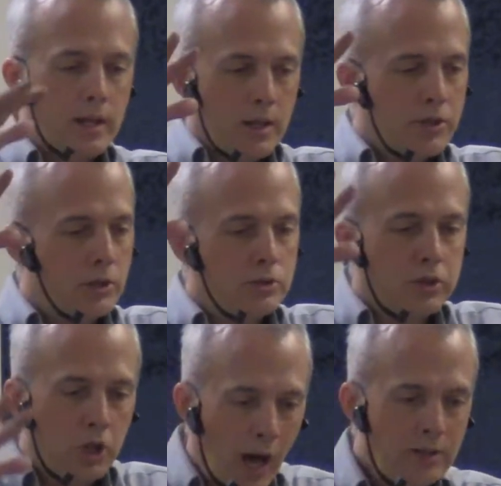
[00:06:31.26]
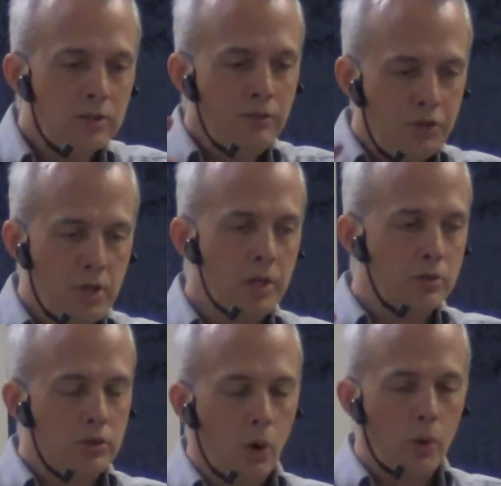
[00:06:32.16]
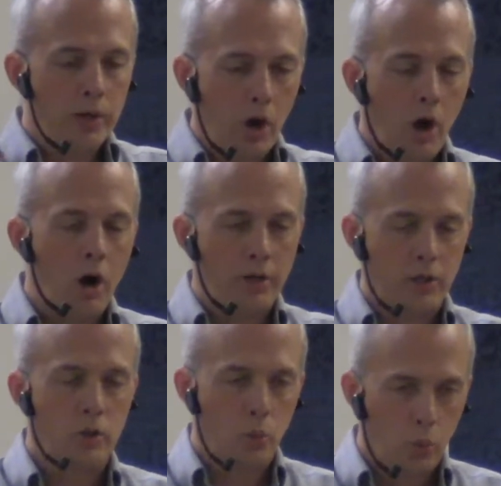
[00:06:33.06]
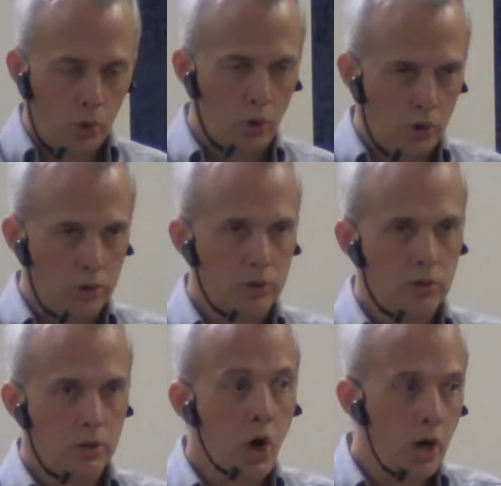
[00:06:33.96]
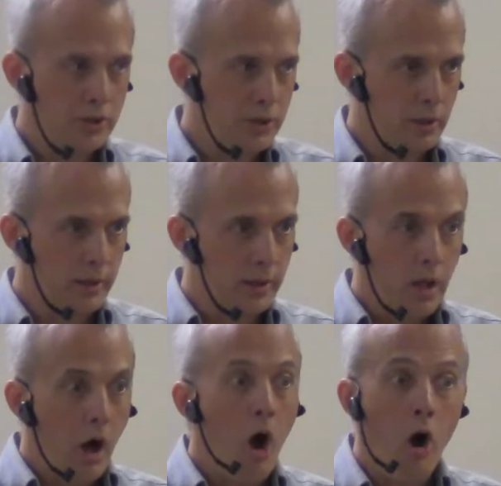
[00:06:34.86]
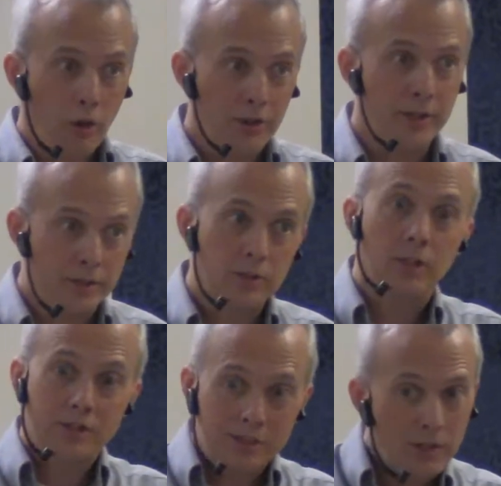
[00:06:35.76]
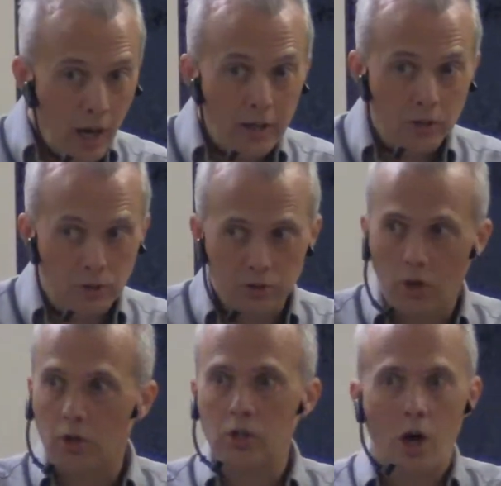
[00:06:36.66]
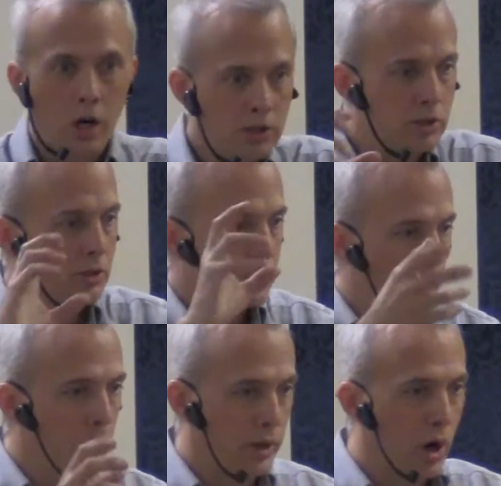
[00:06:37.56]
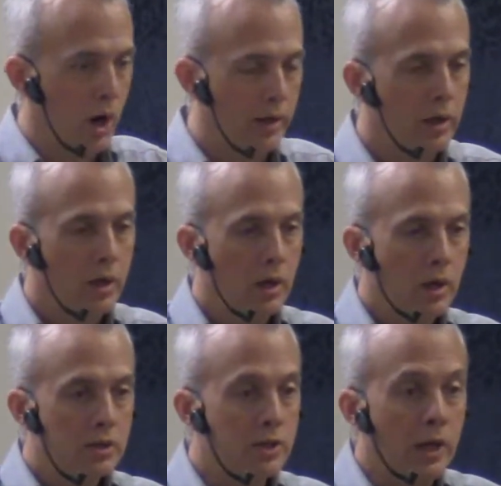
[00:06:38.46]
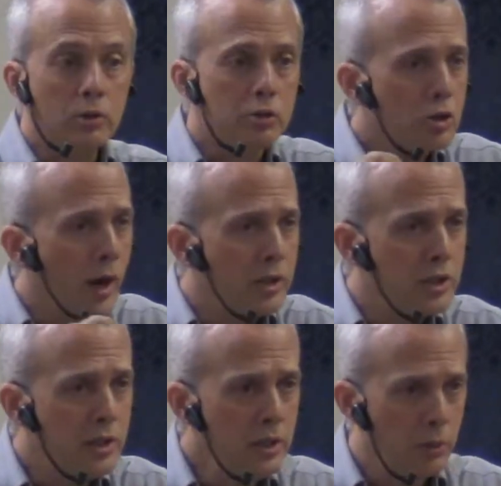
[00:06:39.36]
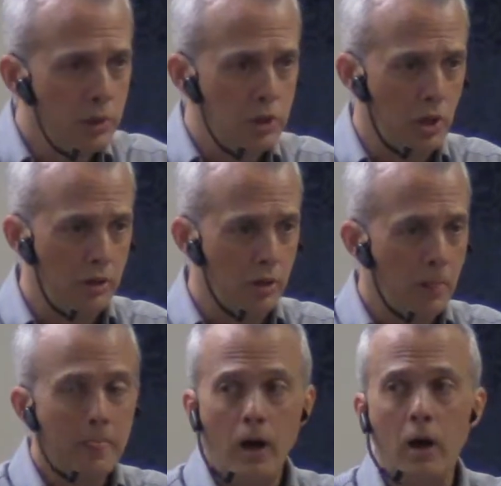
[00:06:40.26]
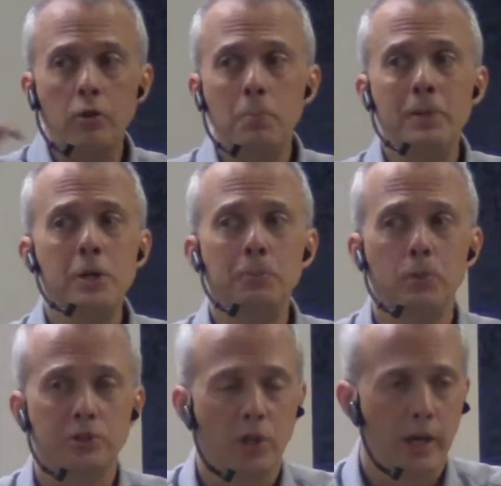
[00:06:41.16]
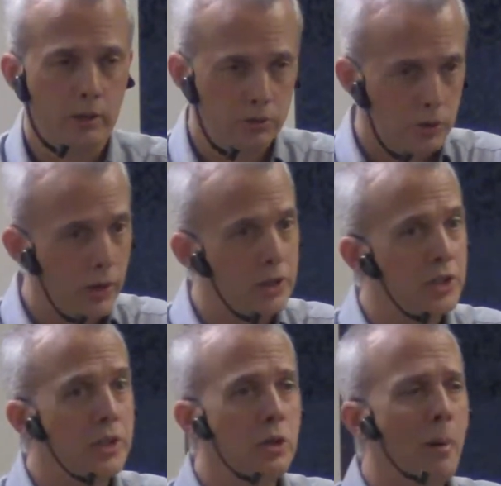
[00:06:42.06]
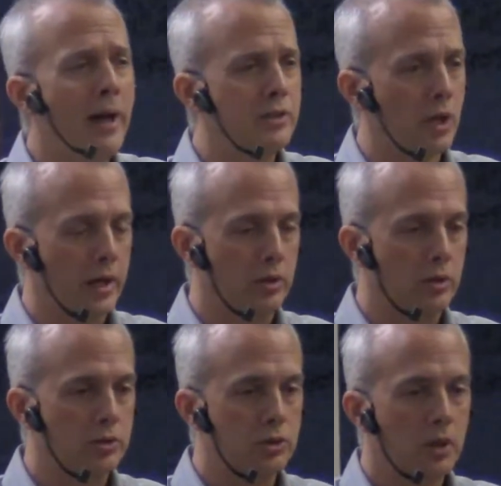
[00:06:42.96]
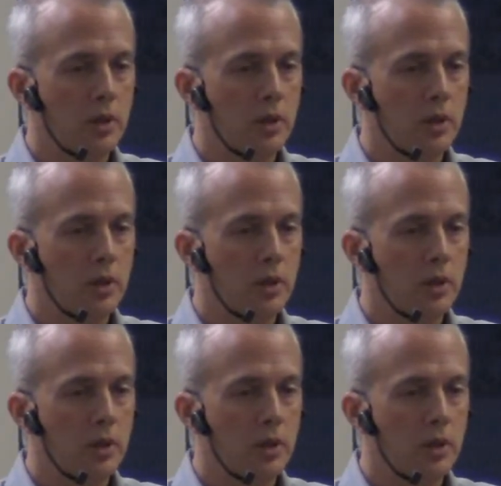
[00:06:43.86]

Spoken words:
there's lots of things going on in the world constantly. All these cycles are constantly going on. Cycles are crashing into each other. Other people's cycles are crashing into my cycles.